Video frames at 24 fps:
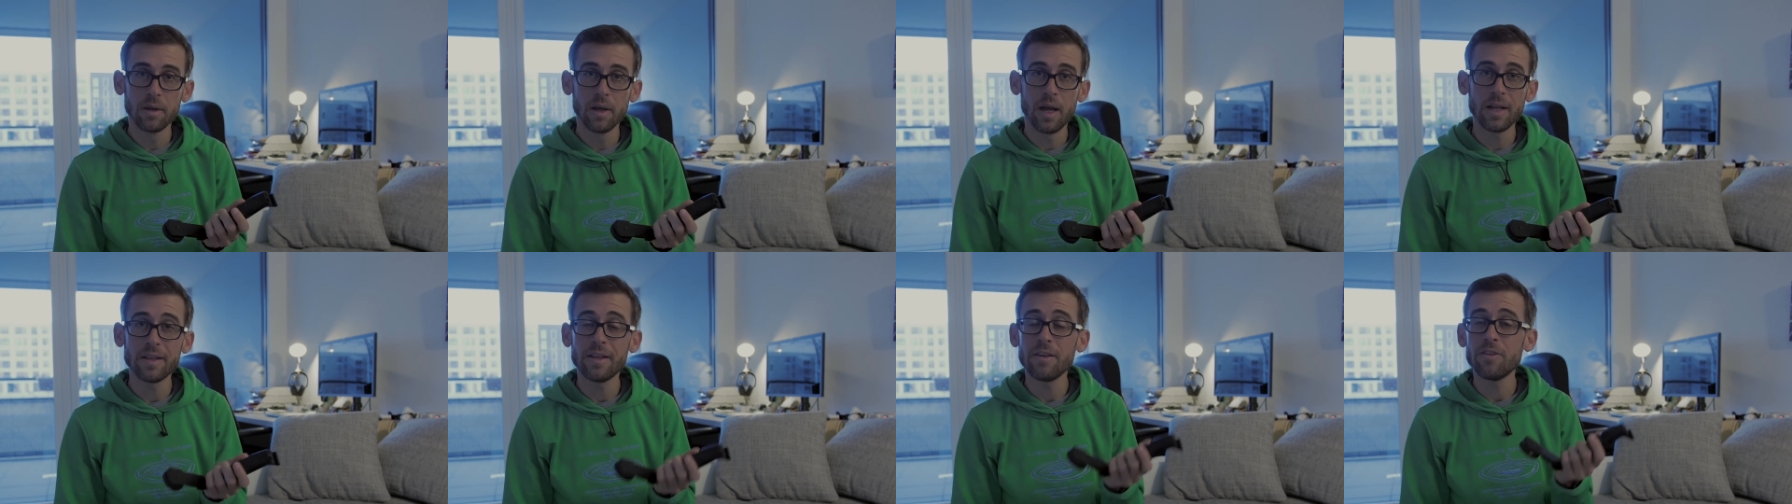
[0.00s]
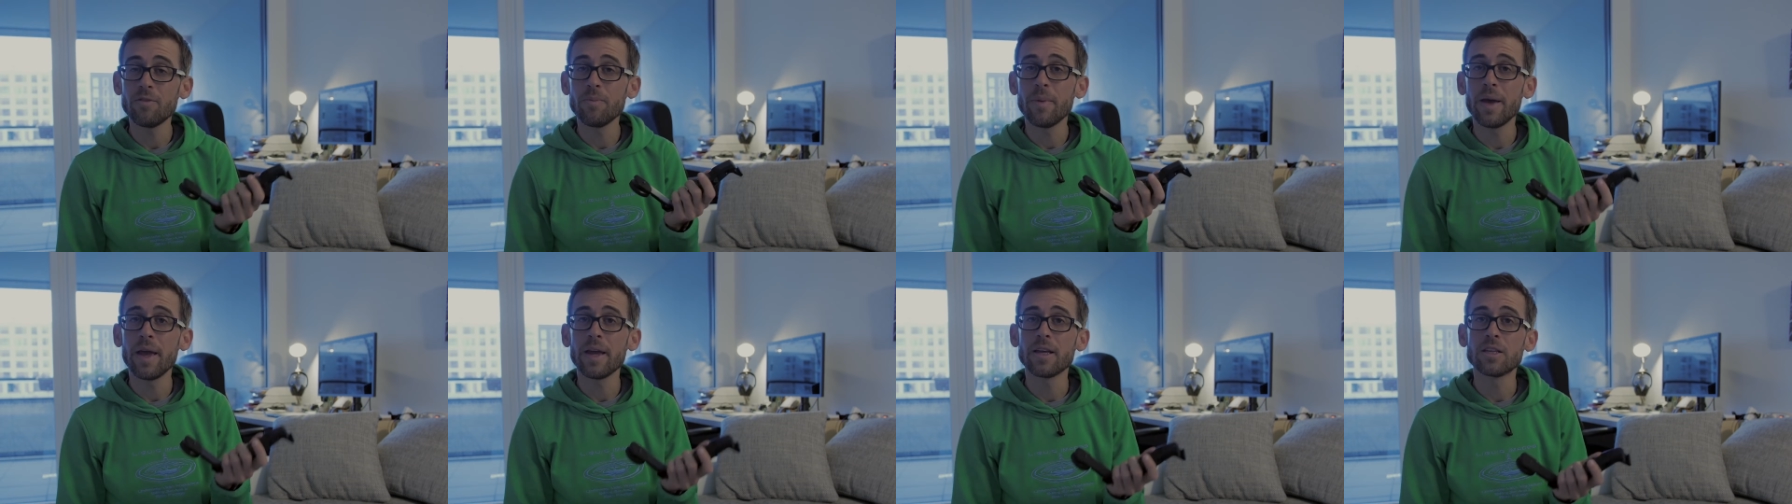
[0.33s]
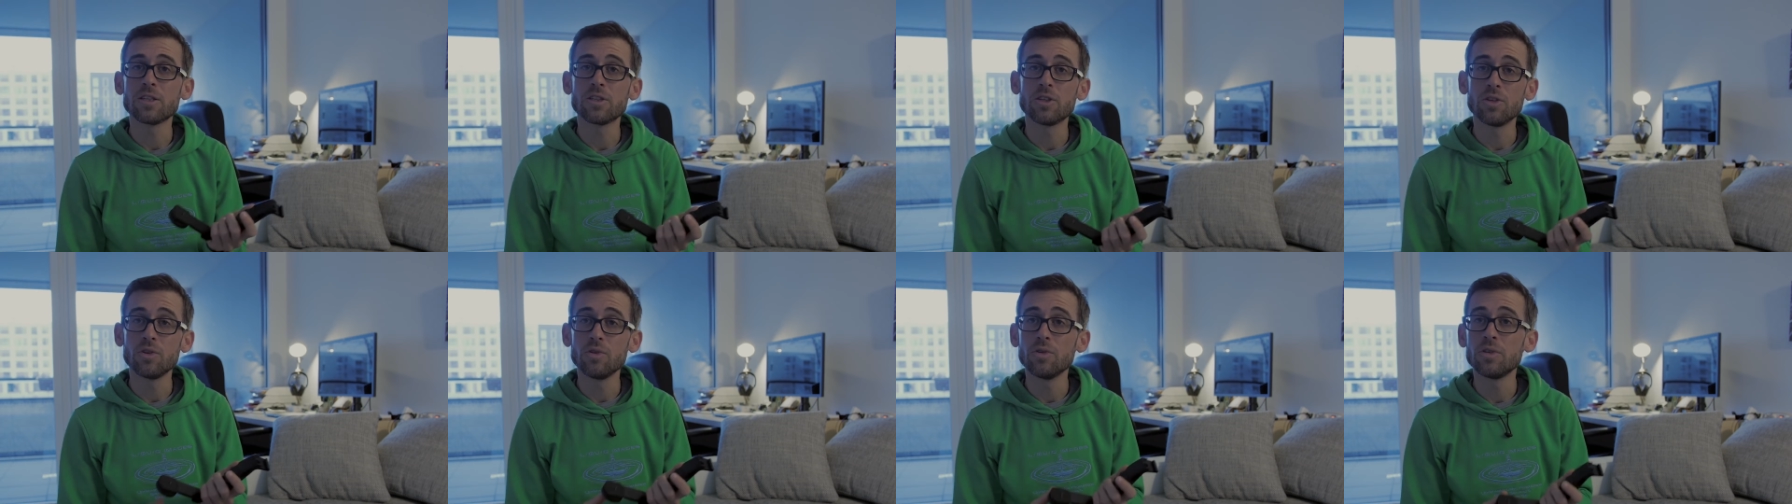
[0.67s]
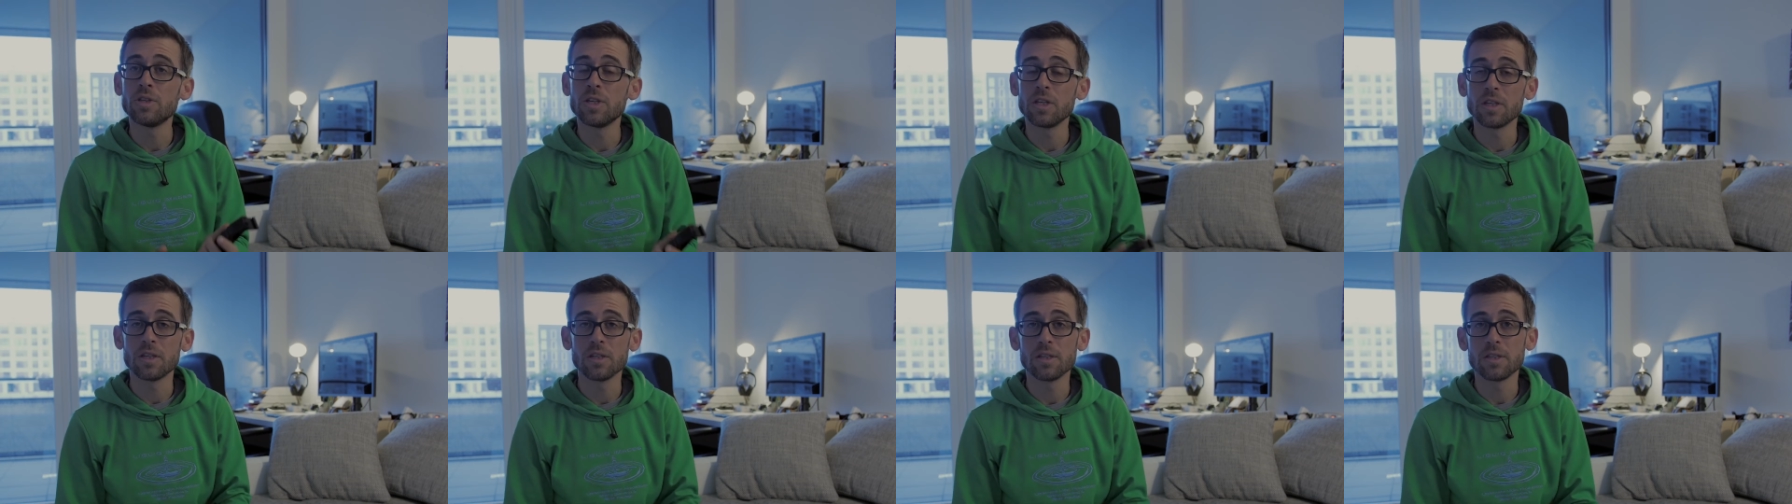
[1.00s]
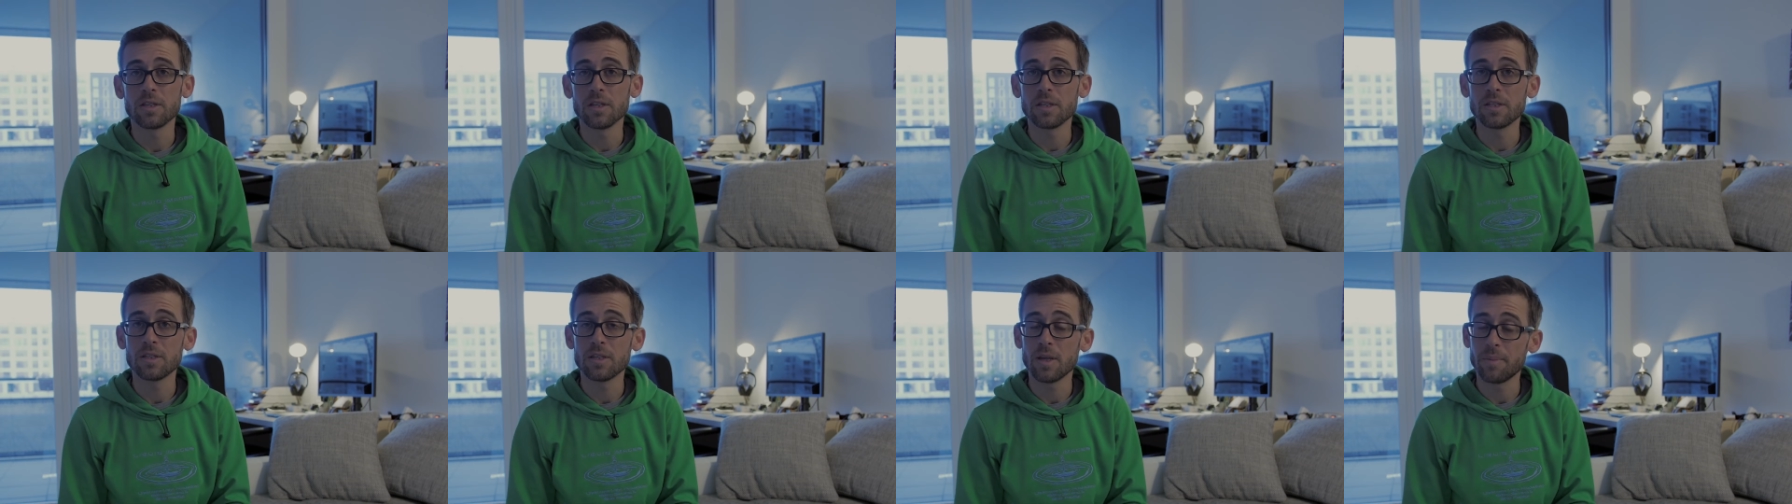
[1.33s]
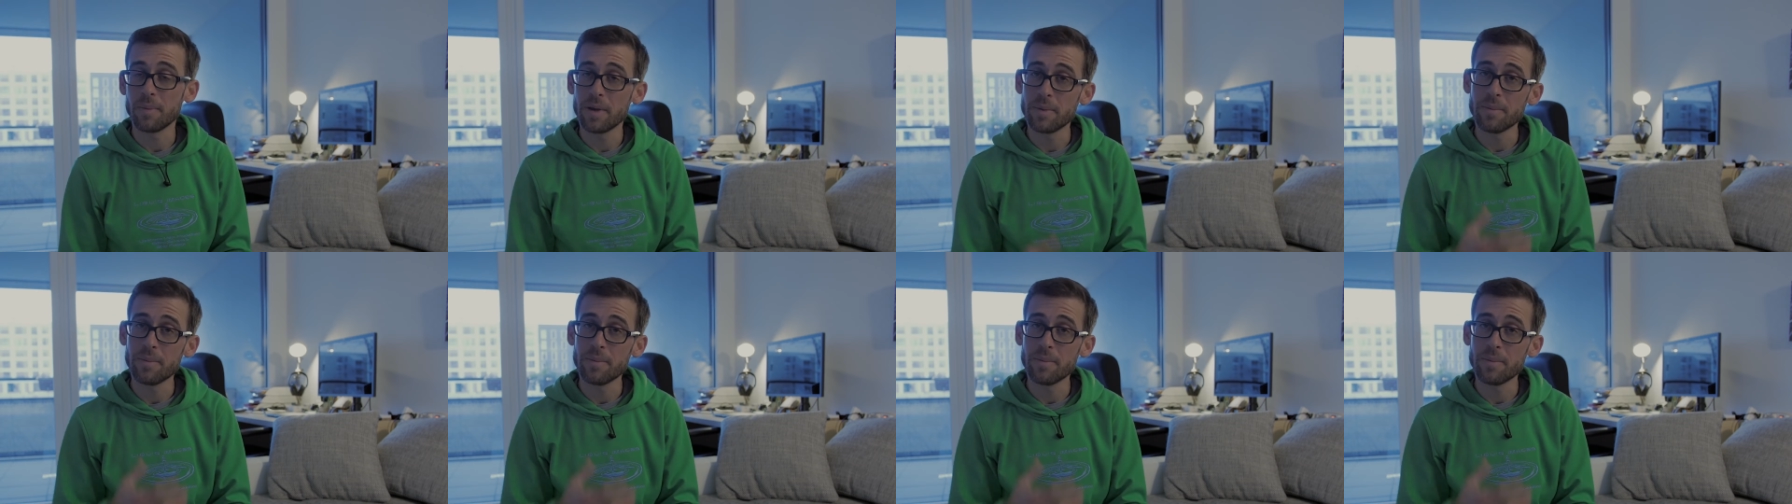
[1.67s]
And this makes using the system,